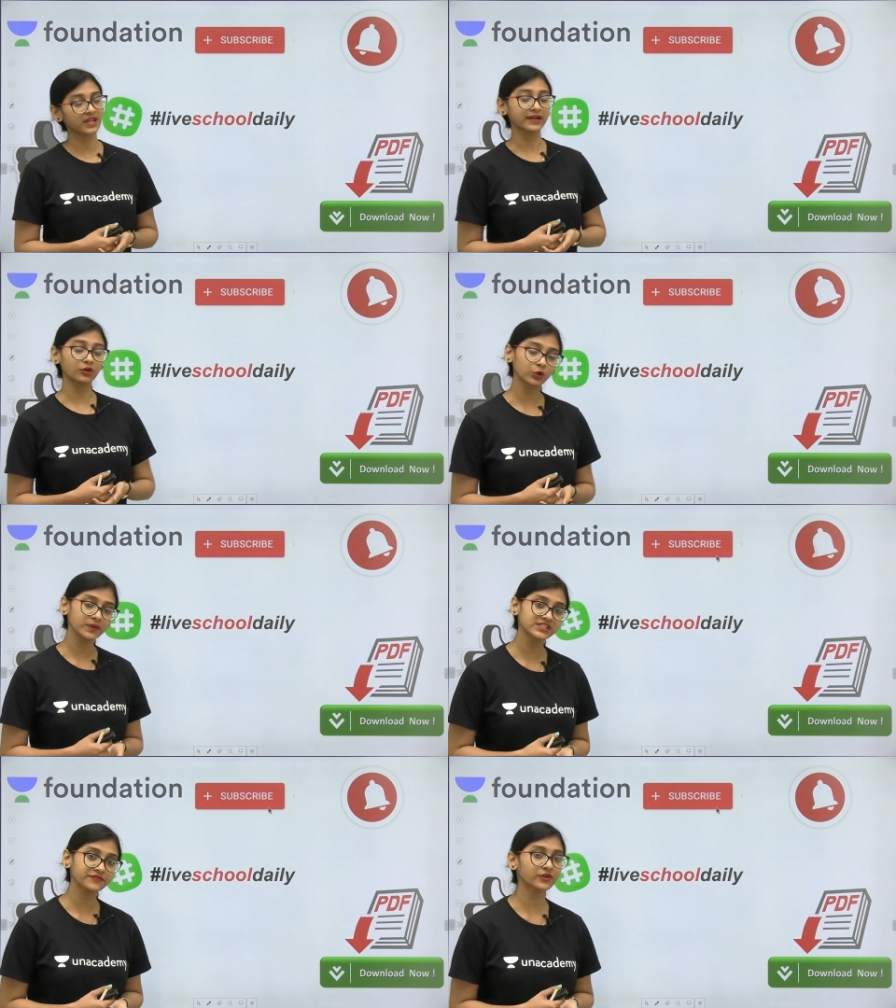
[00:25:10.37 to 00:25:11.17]
And
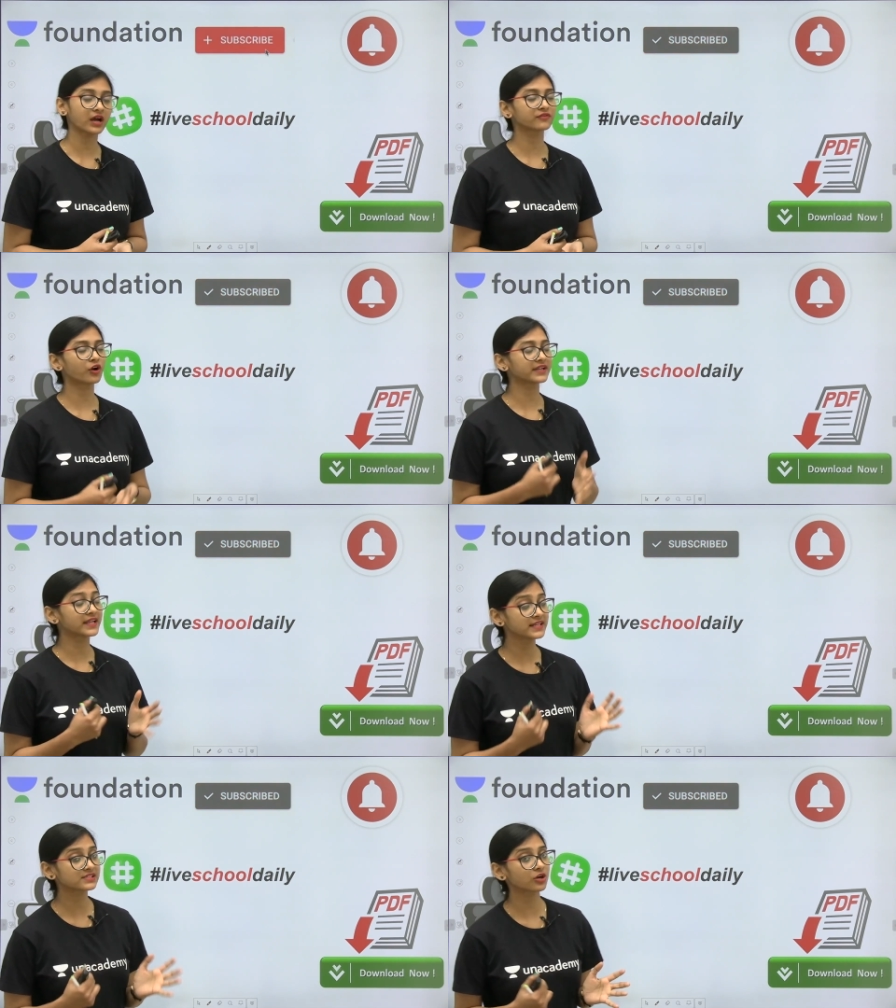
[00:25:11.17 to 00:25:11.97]
always, if you have got
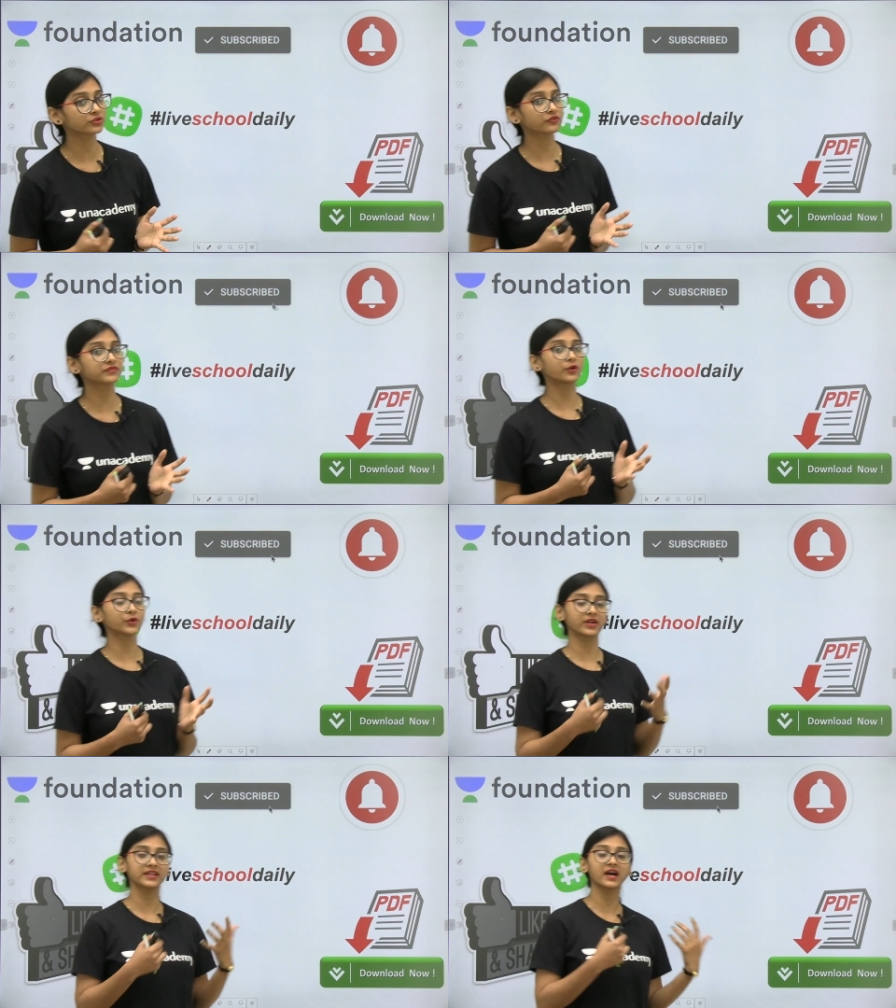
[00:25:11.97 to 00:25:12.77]
any sort of doubt,
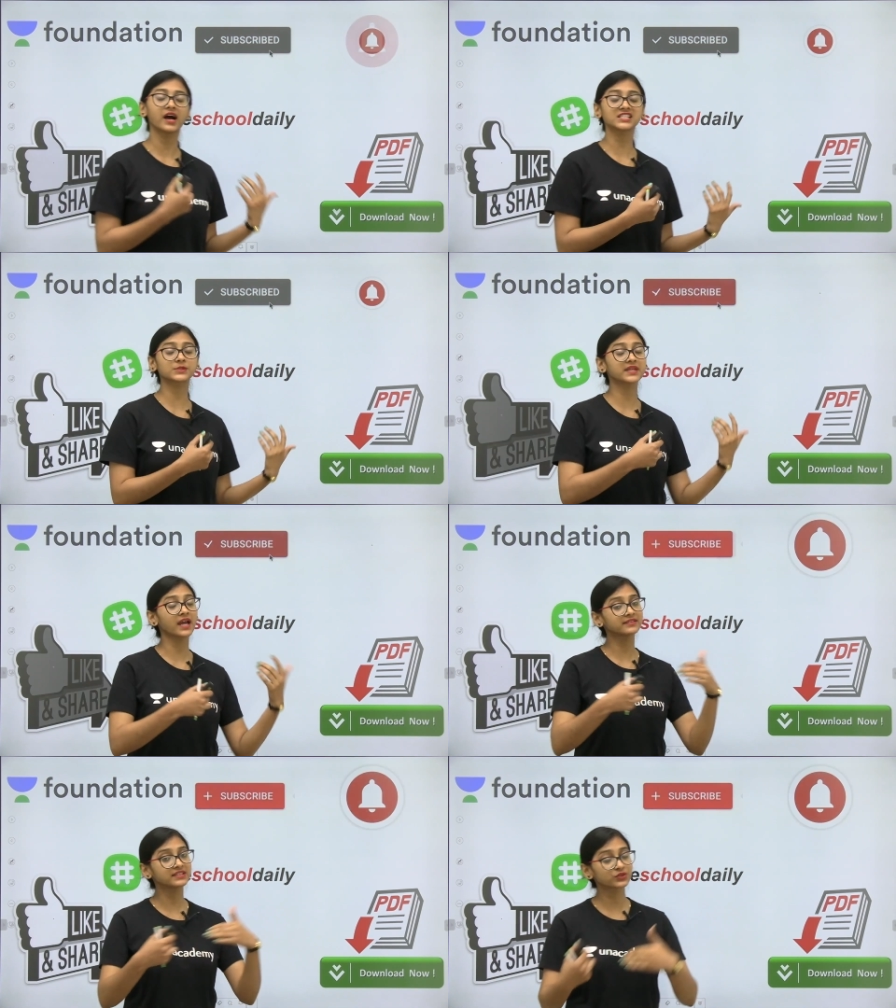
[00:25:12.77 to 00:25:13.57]
you can ask me
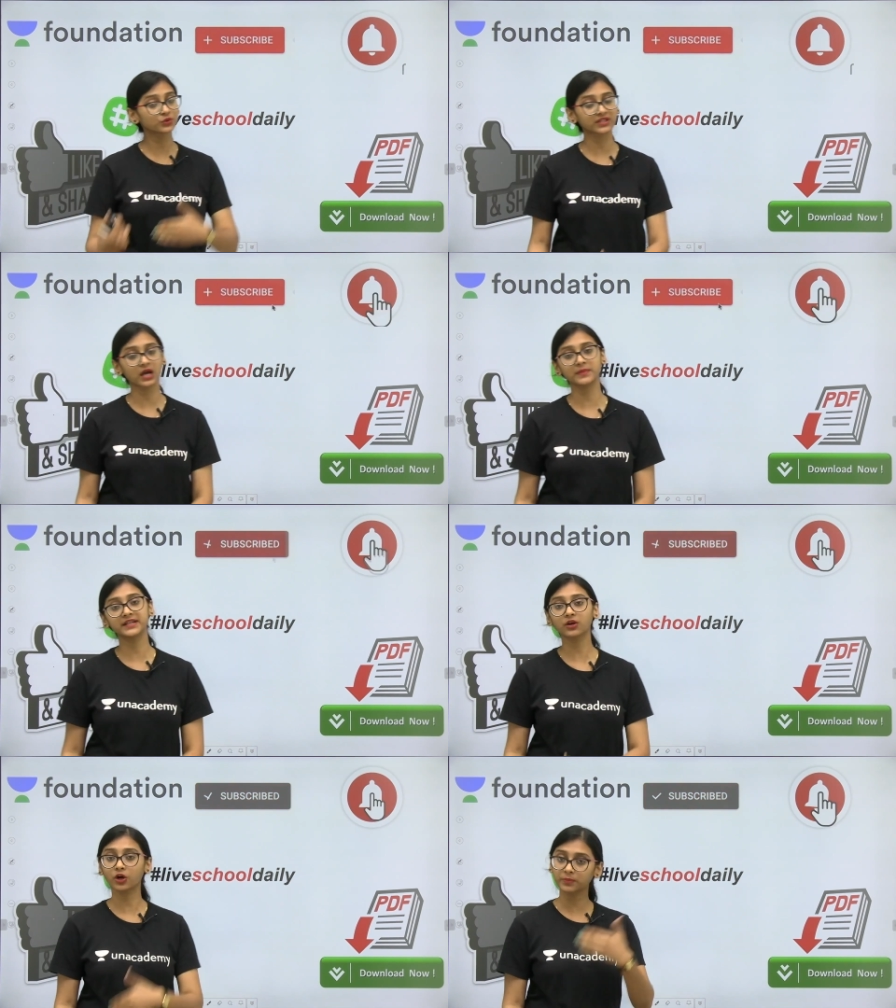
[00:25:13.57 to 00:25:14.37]
either through
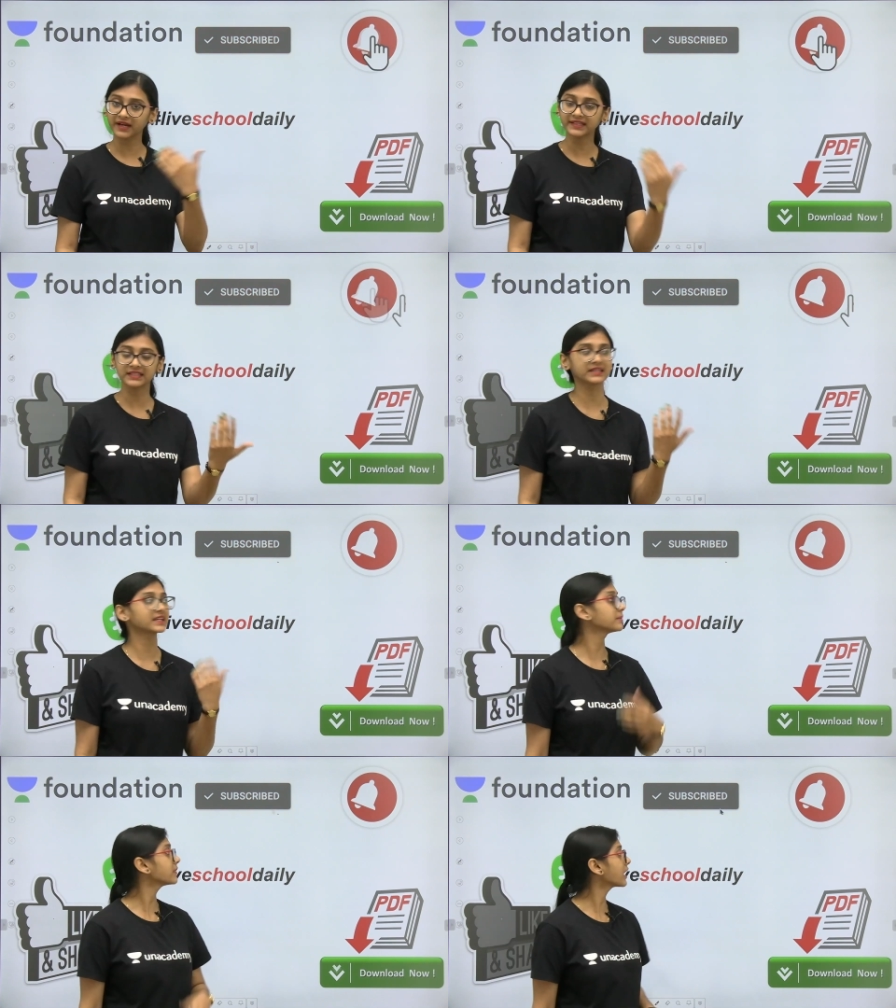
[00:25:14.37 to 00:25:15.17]
comment or by
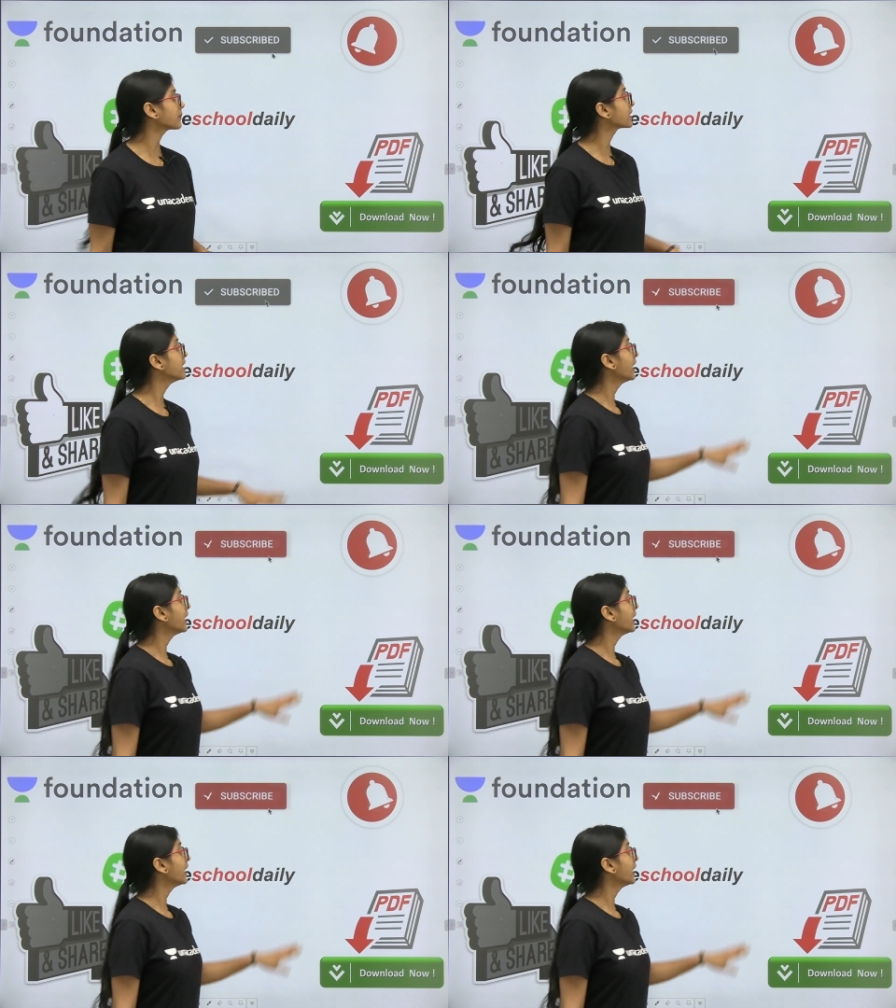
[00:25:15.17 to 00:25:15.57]
Telegram app.